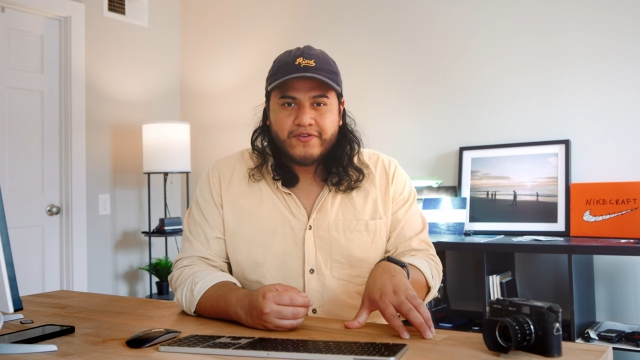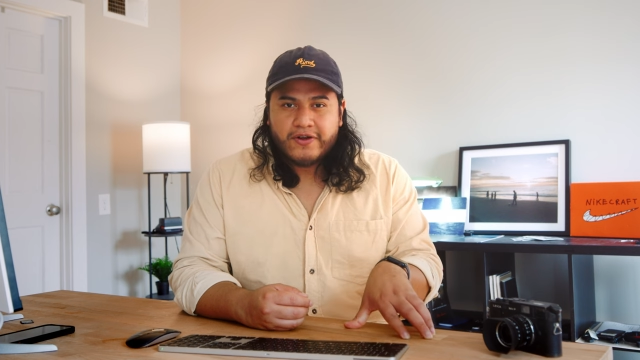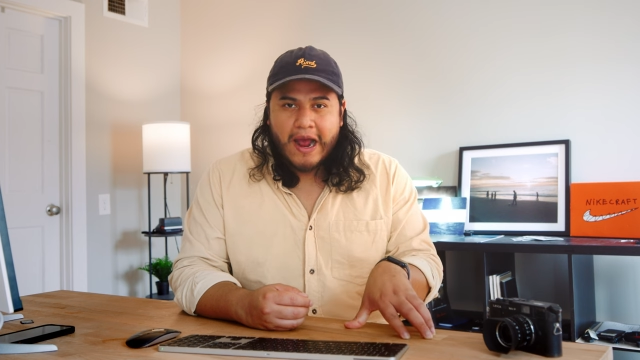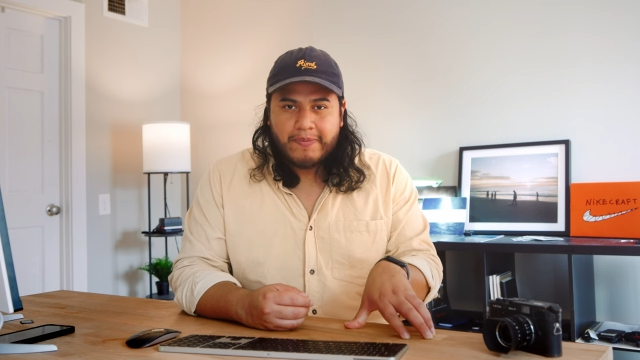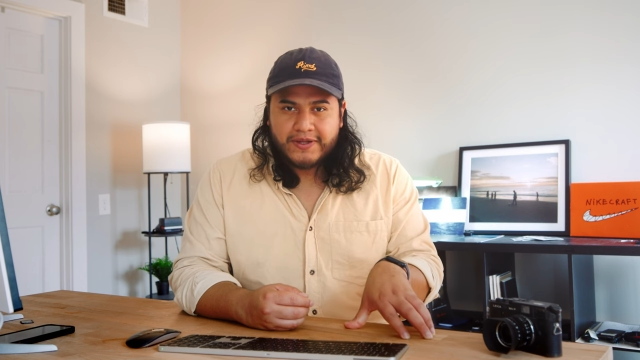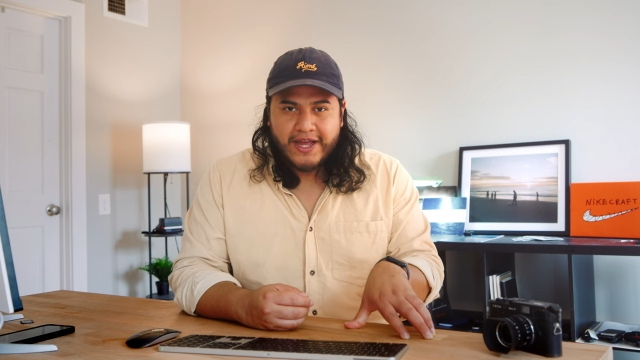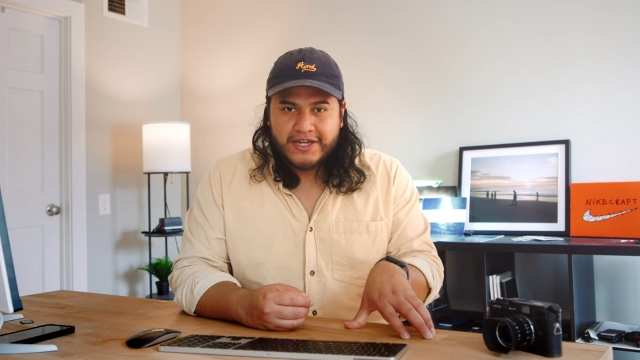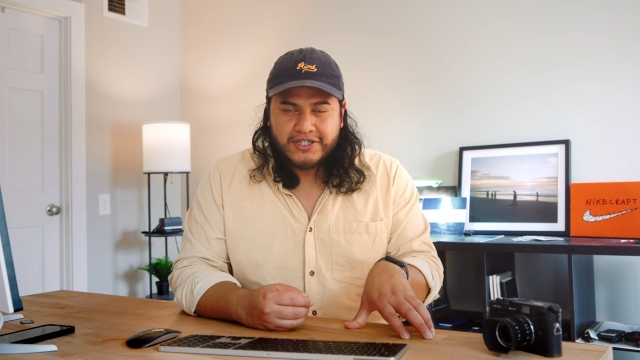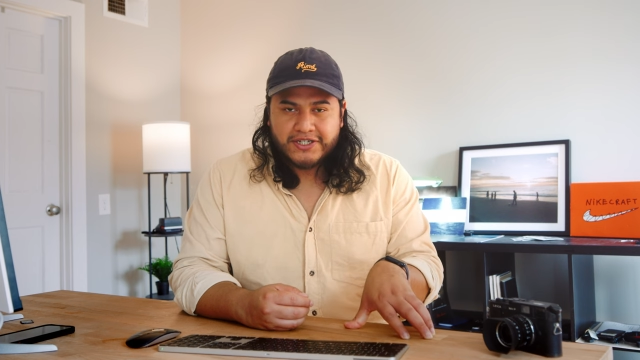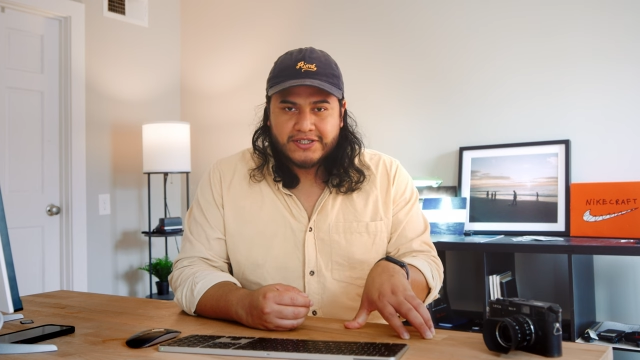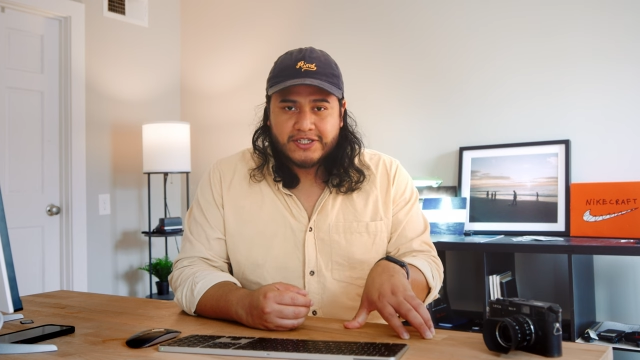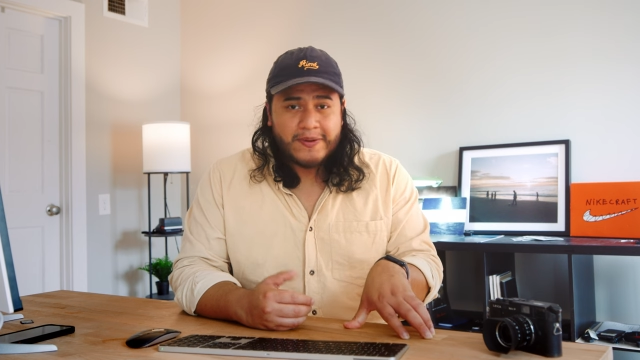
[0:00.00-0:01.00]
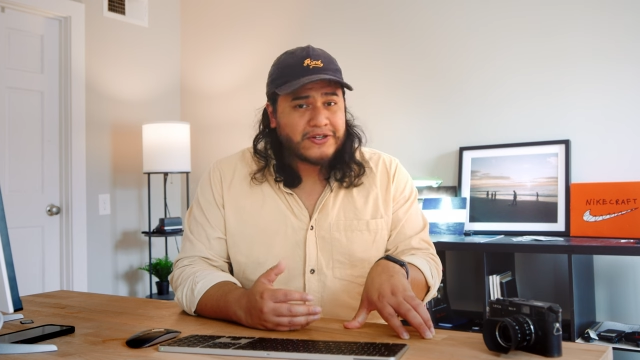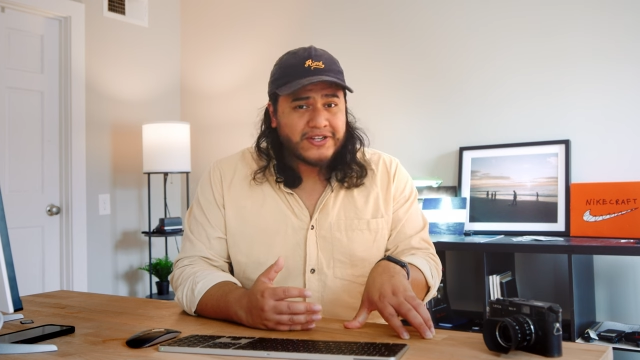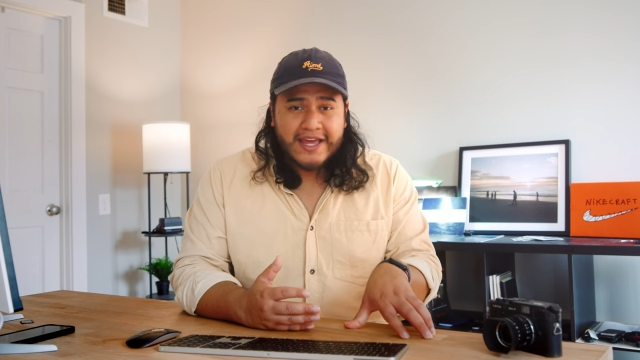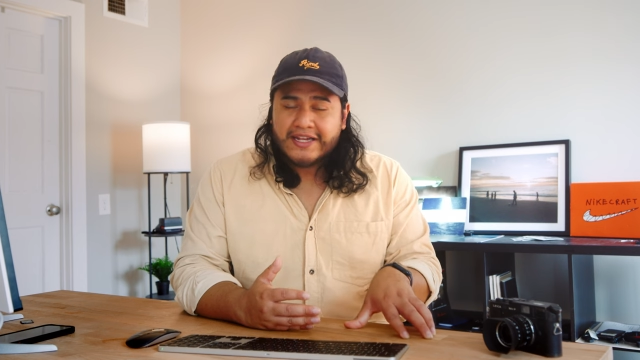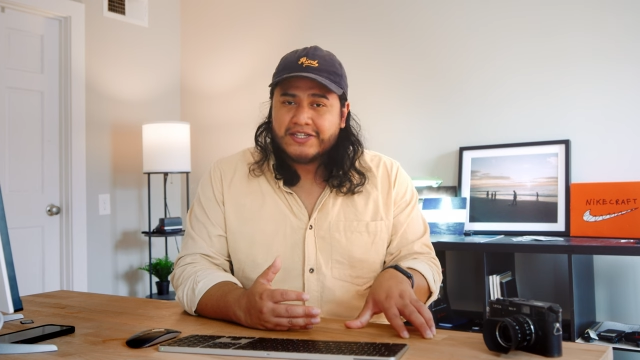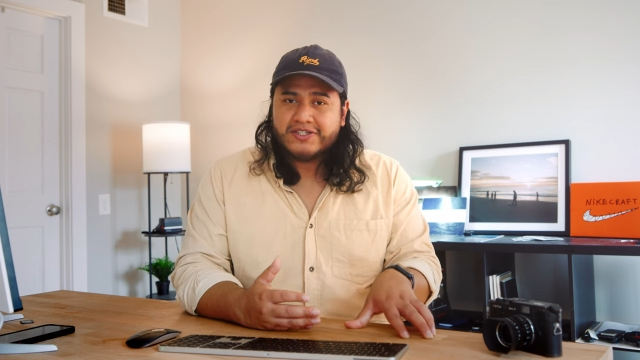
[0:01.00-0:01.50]
of your applications,
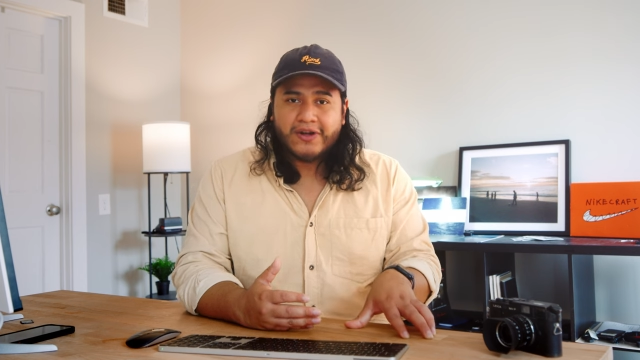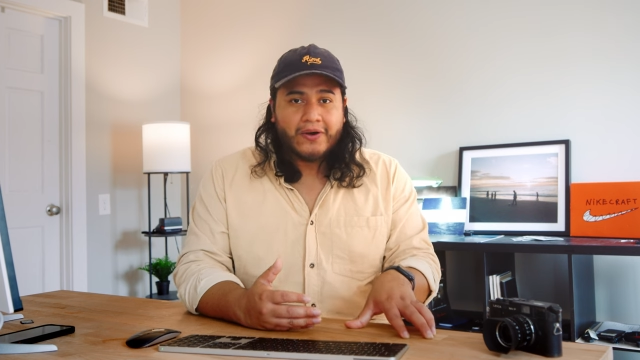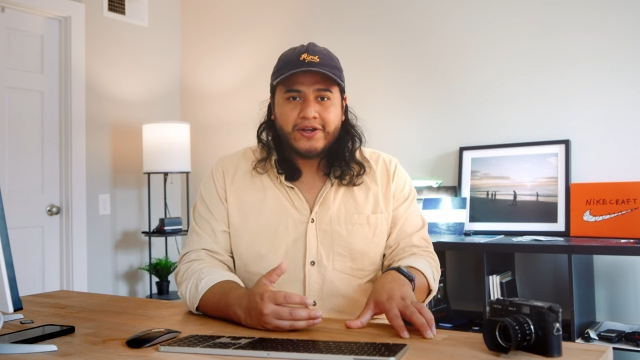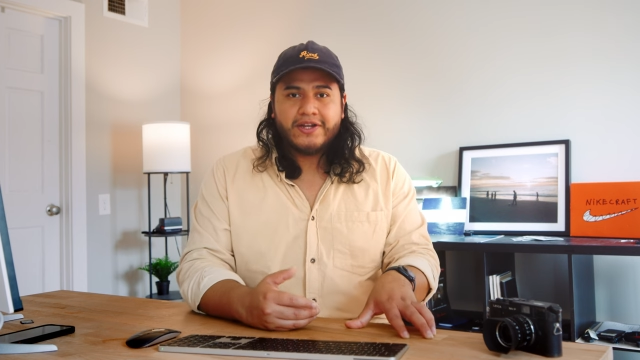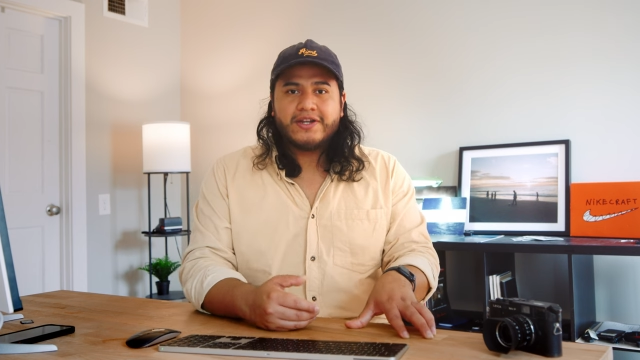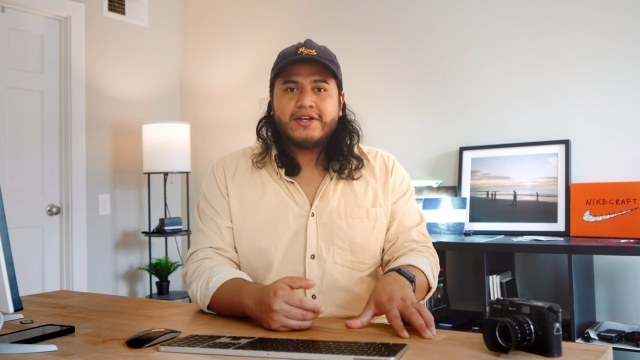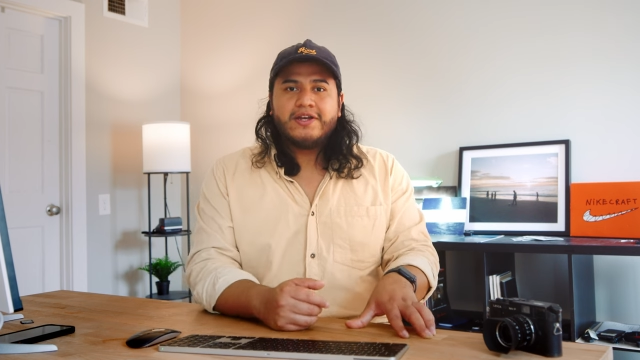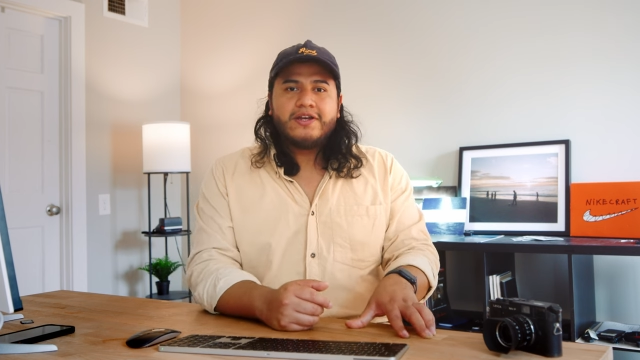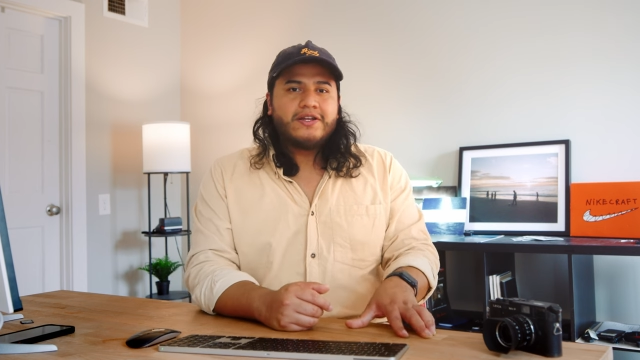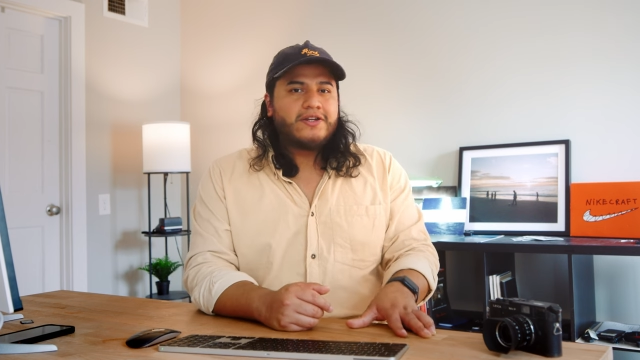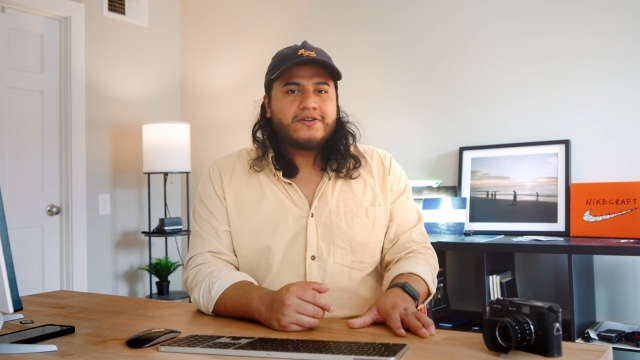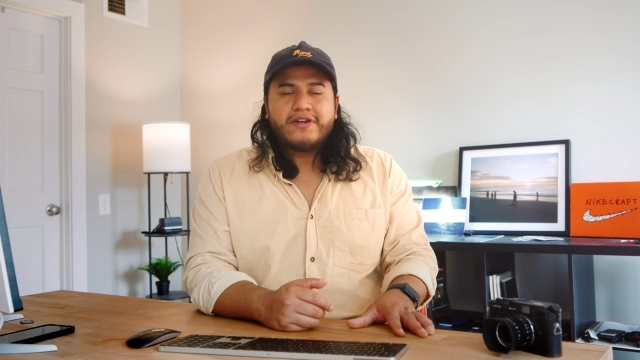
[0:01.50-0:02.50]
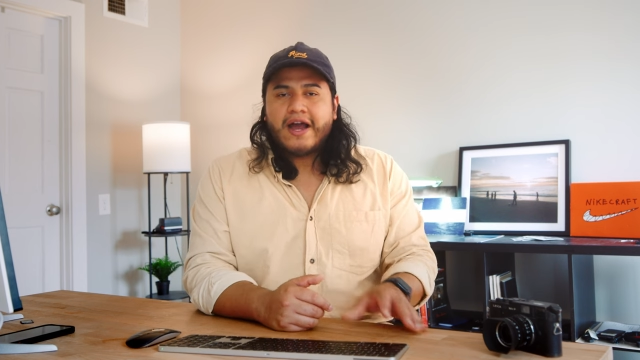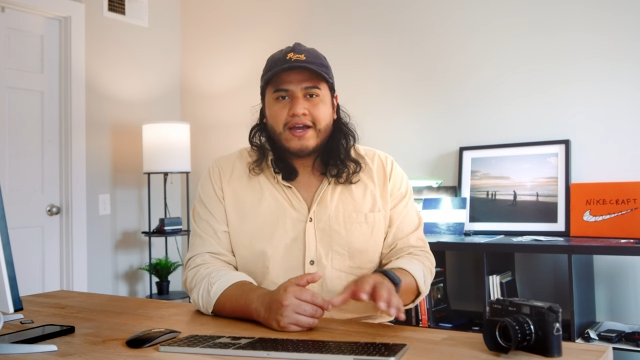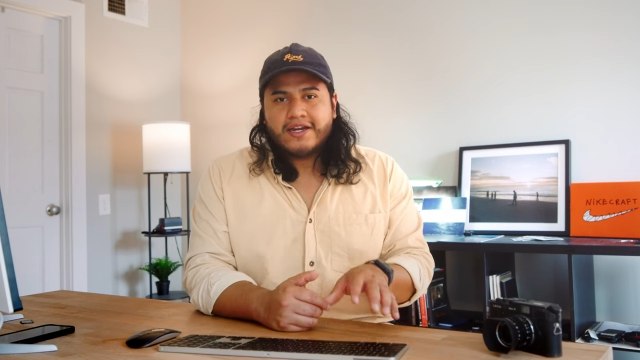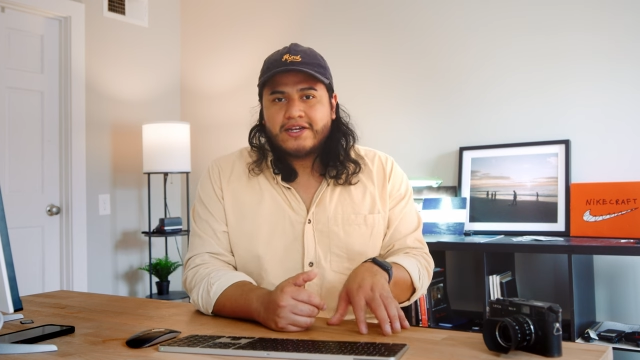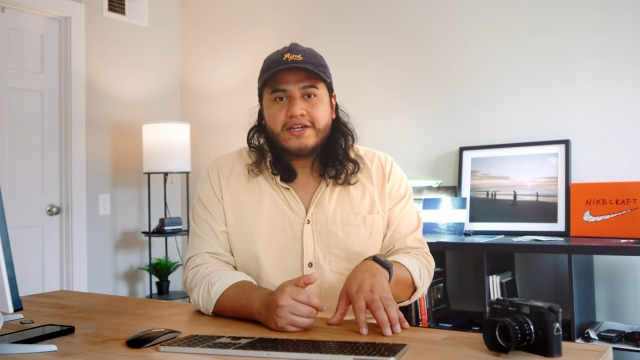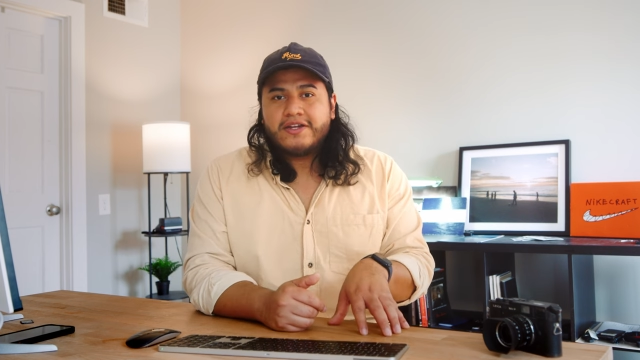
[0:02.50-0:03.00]
especially getting started, you're not
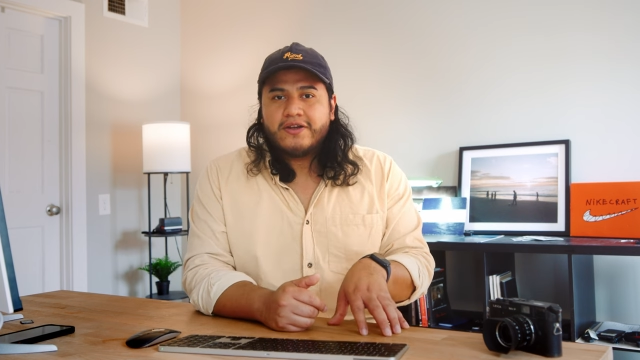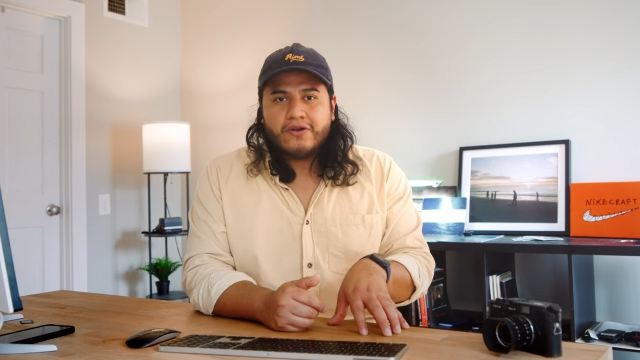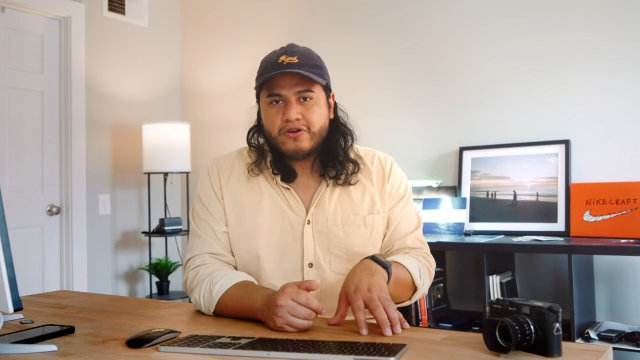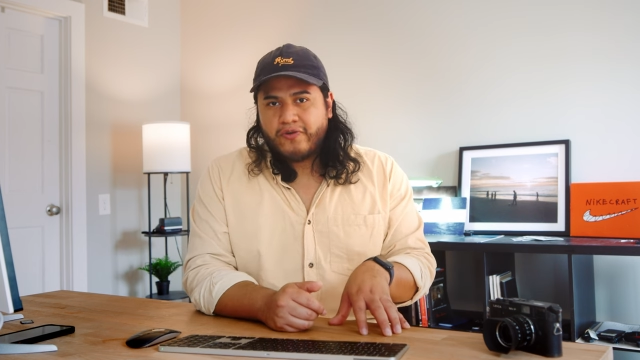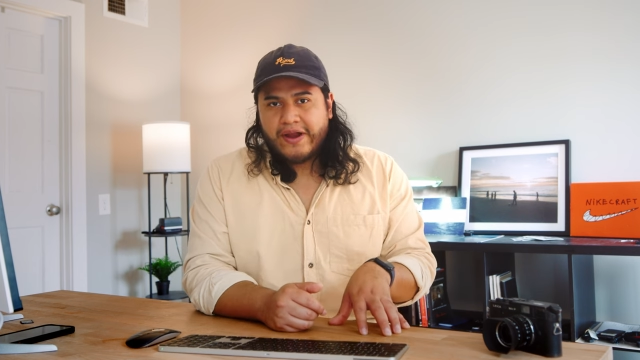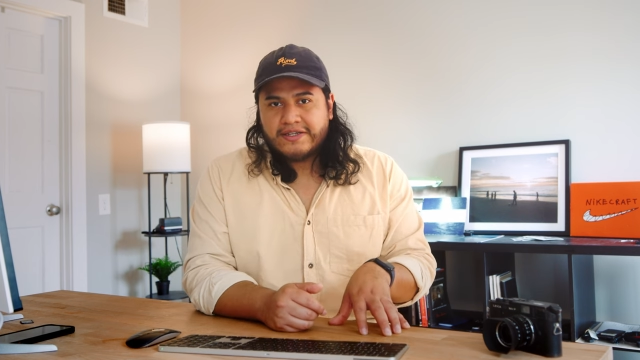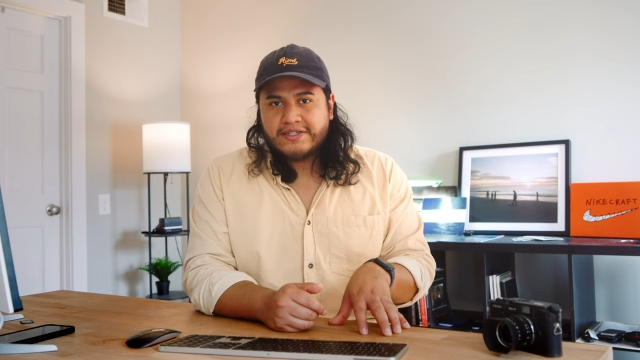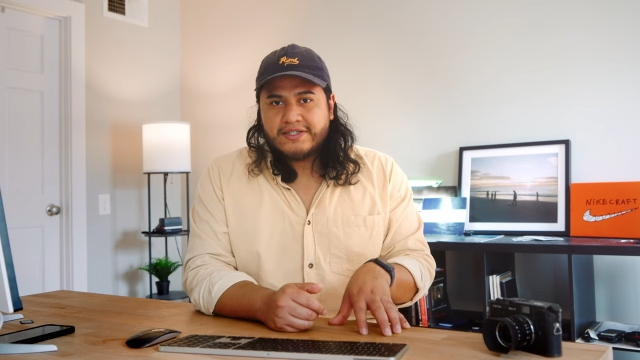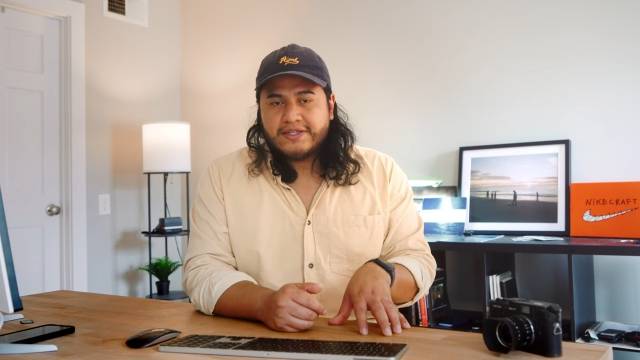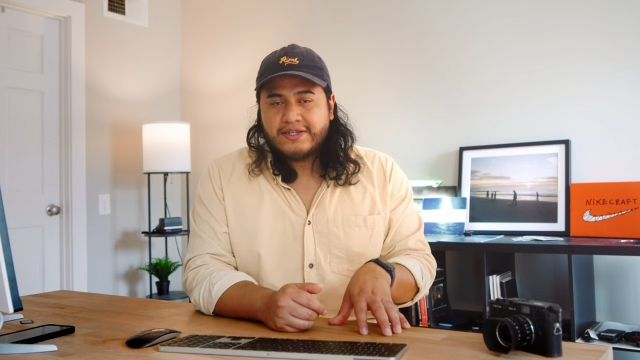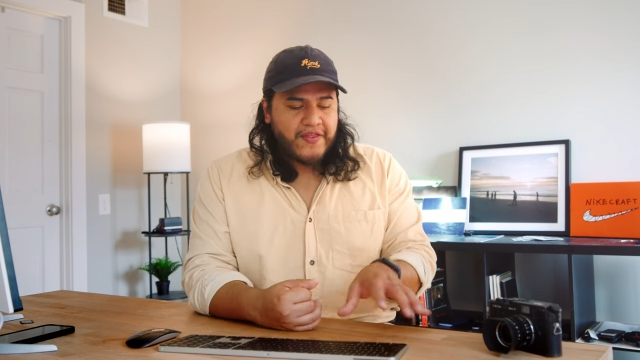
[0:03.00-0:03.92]
gonna need to go crazy.